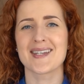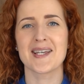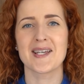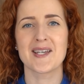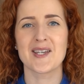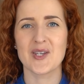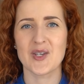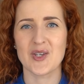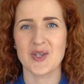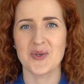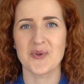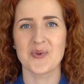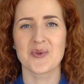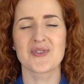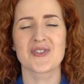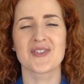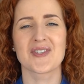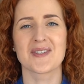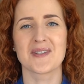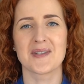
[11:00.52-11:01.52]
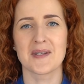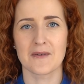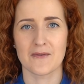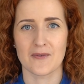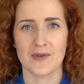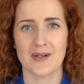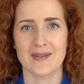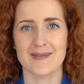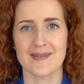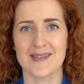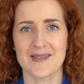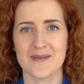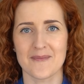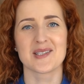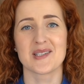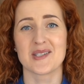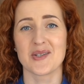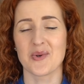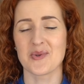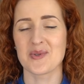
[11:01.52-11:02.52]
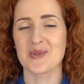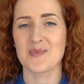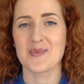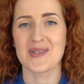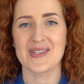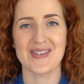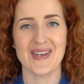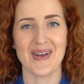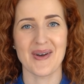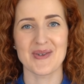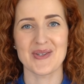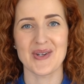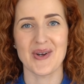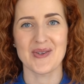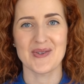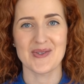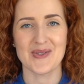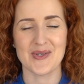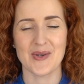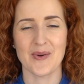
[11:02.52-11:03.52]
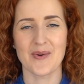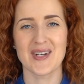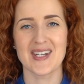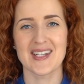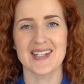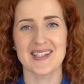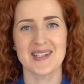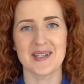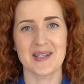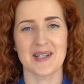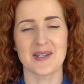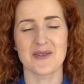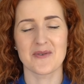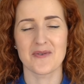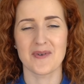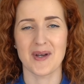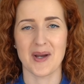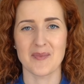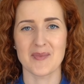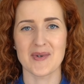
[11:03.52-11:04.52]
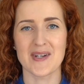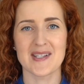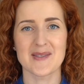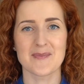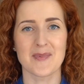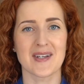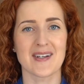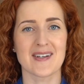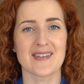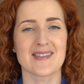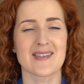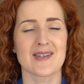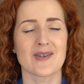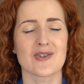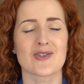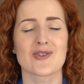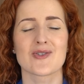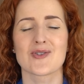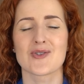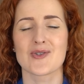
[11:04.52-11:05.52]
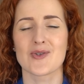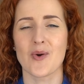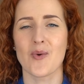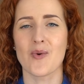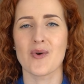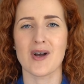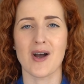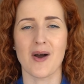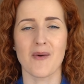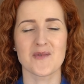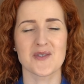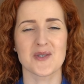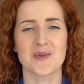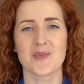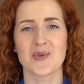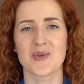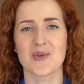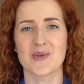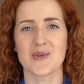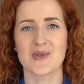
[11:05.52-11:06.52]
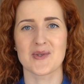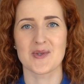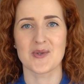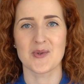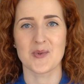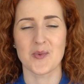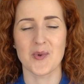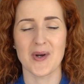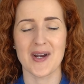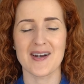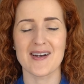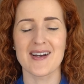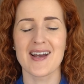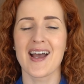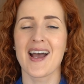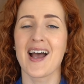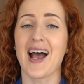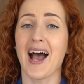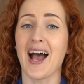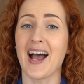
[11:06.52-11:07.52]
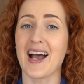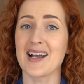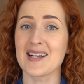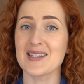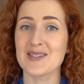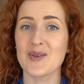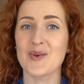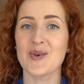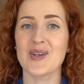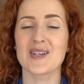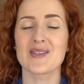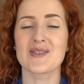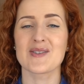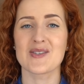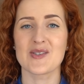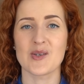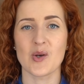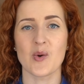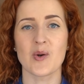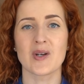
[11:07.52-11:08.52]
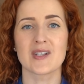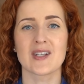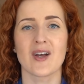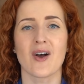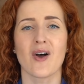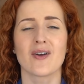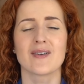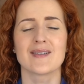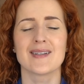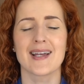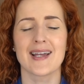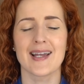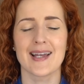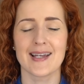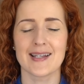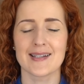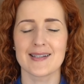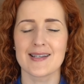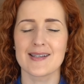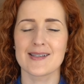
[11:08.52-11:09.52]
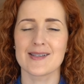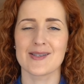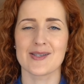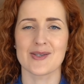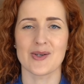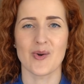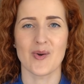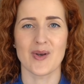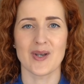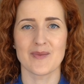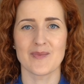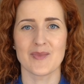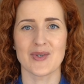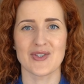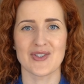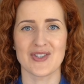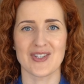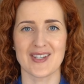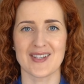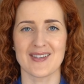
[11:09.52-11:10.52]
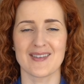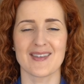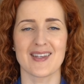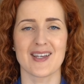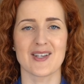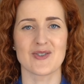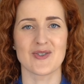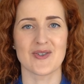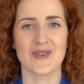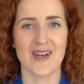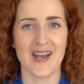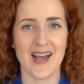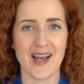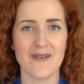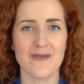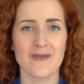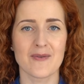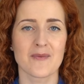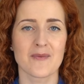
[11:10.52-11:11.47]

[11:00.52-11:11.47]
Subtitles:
a huge difference. Don't miss out on sewing knit fabrics because they are so comfortable to wear. And you can sew it on any sewing machine that you have